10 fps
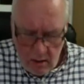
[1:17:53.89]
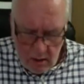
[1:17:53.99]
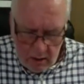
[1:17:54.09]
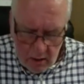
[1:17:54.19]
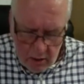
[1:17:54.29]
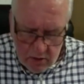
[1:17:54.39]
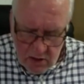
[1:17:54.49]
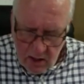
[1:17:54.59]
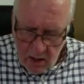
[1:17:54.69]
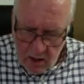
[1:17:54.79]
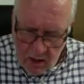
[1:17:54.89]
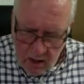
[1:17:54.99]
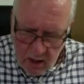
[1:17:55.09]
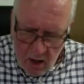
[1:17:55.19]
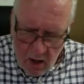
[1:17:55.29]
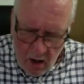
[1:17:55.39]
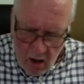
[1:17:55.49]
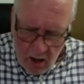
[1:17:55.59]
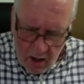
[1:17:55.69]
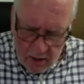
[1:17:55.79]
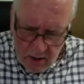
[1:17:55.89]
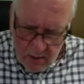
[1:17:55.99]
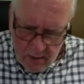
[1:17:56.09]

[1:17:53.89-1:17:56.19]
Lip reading: includes the island.